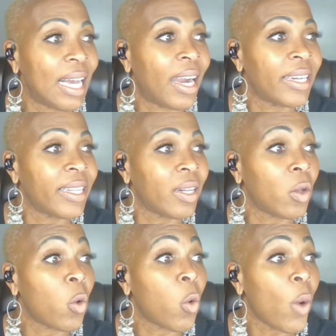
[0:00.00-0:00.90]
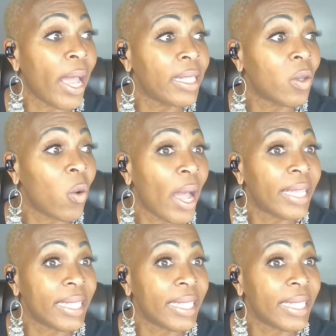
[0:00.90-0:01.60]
article quite